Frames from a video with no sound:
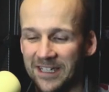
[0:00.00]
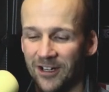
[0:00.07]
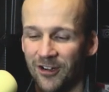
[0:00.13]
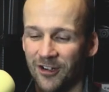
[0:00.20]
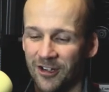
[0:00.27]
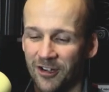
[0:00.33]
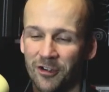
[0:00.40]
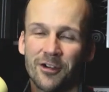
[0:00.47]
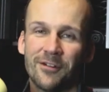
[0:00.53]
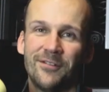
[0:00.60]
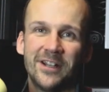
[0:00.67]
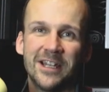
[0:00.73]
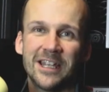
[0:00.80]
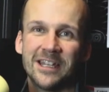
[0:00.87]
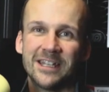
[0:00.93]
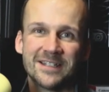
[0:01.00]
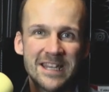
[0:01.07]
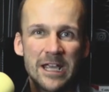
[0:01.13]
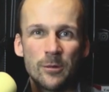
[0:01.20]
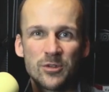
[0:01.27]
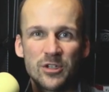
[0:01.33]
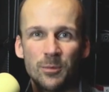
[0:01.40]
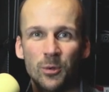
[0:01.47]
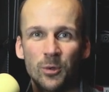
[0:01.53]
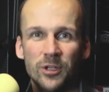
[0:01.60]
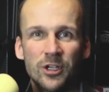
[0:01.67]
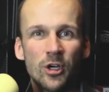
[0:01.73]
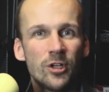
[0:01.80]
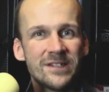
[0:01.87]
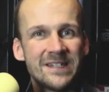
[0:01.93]
They are our affiliate links, help
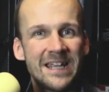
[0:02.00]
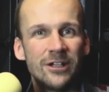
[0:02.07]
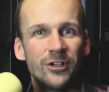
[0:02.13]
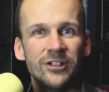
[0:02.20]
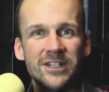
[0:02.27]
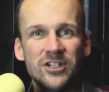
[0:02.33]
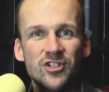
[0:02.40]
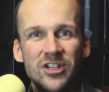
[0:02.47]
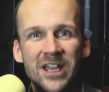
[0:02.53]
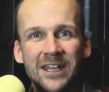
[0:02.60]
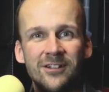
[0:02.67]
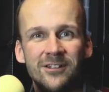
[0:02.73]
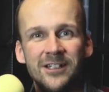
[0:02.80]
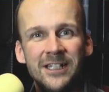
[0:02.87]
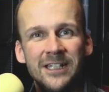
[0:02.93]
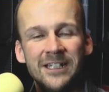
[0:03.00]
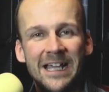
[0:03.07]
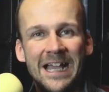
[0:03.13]
support the content on this channel